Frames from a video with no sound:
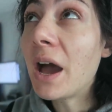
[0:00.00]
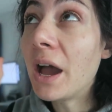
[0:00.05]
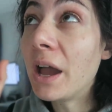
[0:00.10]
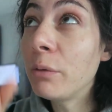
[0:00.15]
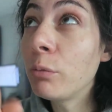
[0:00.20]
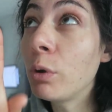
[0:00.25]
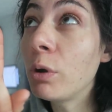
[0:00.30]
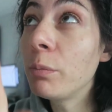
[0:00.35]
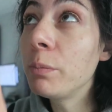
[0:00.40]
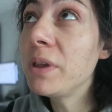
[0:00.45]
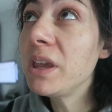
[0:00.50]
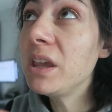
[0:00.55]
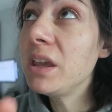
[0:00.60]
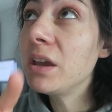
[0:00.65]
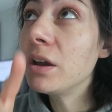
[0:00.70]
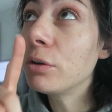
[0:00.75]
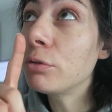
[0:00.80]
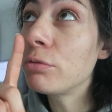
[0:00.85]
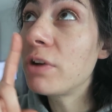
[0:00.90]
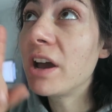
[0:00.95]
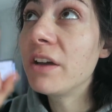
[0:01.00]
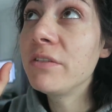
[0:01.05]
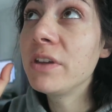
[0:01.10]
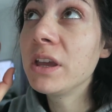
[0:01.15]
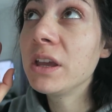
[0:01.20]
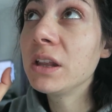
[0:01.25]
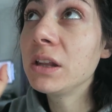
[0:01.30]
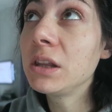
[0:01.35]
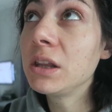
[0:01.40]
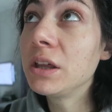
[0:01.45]
I will be
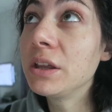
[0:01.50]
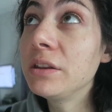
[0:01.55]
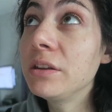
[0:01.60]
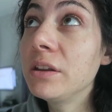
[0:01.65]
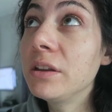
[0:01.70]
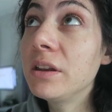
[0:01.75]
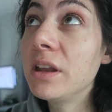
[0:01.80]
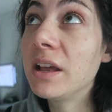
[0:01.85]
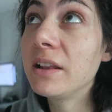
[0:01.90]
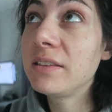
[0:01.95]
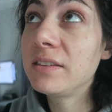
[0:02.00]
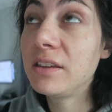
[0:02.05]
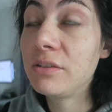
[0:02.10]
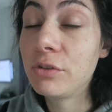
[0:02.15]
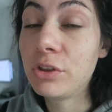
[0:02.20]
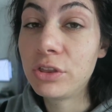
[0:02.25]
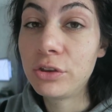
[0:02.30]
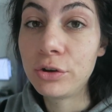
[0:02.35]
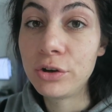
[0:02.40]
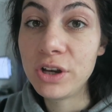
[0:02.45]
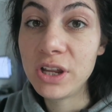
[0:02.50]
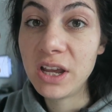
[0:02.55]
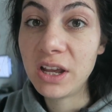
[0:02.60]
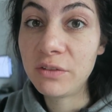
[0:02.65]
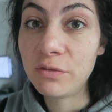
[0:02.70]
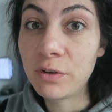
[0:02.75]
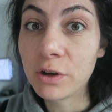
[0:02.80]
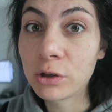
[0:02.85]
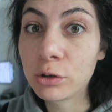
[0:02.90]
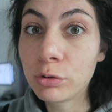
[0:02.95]
arriving in London at 7.30
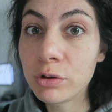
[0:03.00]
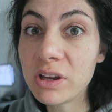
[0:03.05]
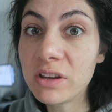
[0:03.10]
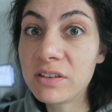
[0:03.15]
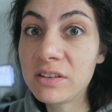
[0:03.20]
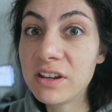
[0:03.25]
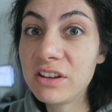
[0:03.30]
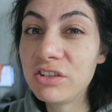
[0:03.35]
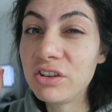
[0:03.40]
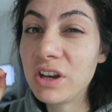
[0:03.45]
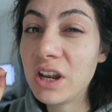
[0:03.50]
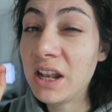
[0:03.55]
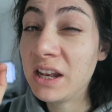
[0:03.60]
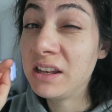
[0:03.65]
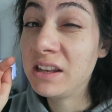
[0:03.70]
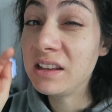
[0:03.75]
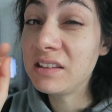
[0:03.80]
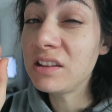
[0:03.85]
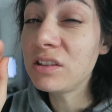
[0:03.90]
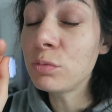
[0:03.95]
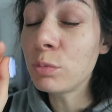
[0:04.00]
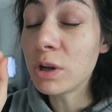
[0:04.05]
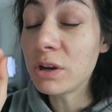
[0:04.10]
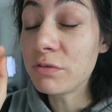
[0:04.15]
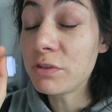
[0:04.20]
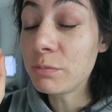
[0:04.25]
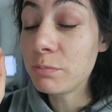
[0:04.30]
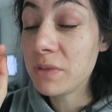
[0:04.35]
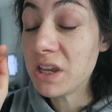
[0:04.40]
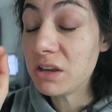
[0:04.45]
at Victoria Station and this is one
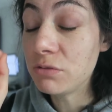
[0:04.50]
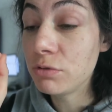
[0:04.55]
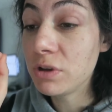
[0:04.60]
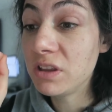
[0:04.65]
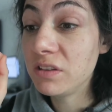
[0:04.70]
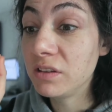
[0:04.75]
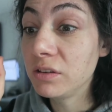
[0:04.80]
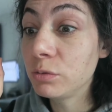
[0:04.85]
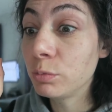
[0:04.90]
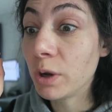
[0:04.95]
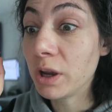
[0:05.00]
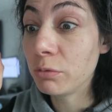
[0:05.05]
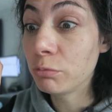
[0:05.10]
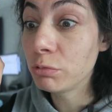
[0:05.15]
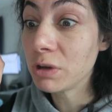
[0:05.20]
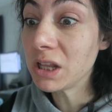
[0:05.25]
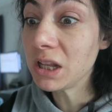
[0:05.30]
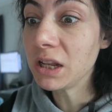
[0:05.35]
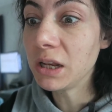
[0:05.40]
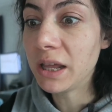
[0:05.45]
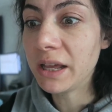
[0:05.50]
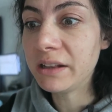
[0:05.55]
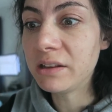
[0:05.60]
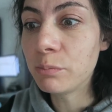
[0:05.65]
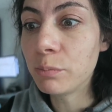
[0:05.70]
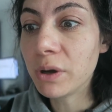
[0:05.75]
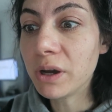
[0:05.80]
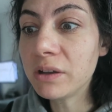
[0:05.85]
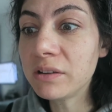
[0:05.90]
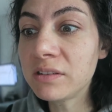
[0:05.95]
of the main reasons why I really like
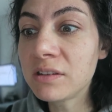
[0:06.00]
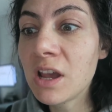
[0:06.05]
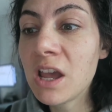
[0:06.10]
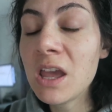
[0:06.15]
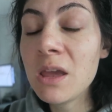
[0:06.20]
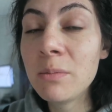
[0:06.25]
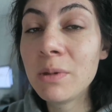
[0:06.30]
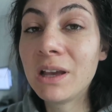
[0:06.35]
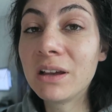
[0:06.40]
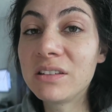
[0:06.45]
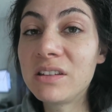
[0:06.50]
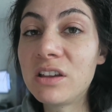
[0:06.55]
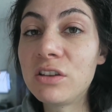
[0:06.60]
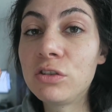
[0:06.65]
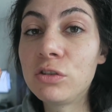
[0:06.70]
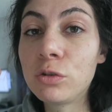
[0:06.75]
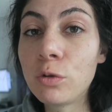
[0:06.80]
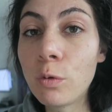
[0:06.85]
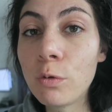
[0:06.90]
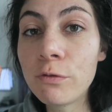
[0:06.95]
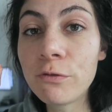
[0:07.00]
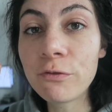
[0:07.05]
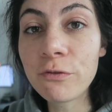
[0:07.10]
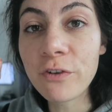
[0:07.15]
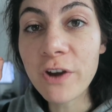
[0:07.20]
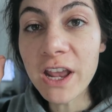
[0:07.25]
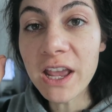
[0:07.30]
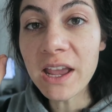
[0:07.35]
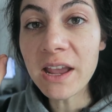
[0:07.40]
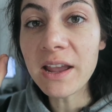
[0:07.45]
the bus because I so
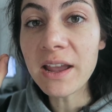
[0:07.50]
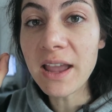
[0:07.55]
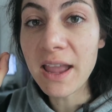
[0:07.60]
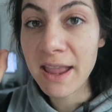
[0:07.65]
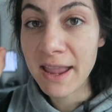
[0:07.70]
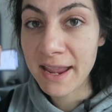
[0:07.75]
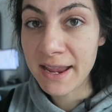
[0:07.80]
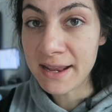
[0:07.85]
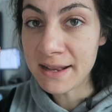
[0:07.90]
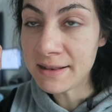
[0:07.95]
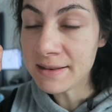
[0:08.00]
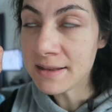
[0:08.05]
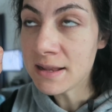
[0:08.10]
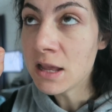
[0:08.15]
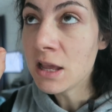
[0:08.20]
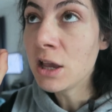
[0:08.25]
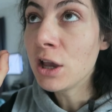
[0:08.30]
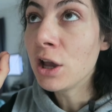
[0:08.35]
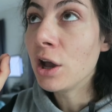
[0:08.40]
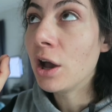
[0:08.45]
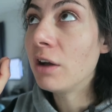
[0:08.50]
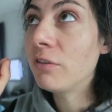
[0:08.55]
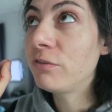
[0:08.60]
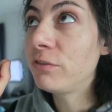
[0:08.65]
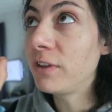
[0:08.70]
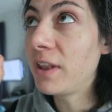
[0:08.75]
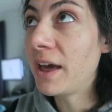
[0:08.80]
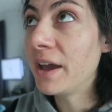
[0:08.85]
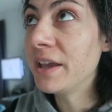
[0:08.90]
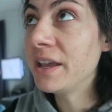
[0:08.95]
freaking hate
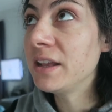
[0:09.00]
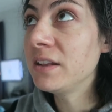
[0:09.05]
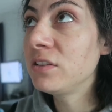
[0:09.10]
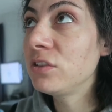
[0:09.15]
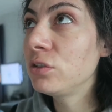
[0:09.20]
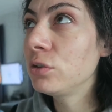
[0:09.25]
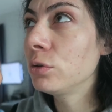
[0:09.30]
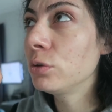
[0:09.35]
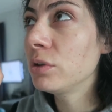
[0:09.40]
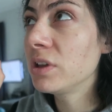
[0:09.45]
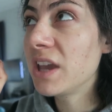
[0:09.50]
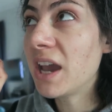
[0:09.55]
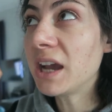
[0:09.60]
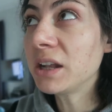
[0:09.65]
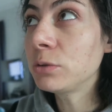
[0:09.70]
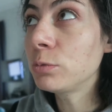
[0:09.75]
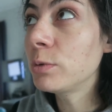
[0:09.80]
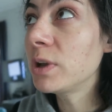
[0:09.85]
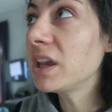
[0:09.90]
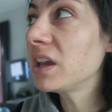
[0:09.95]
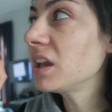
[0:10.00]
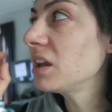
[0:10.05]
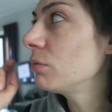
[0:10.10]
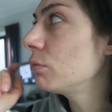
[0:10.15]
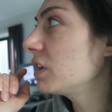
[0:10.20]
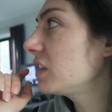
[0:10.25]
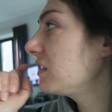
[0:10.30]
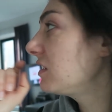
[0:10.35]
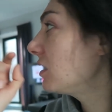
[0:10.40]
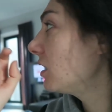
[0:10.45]
flying to Gatwick
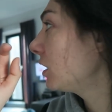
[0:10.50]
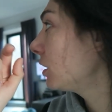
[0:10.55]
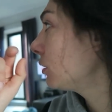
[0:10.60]
and what's the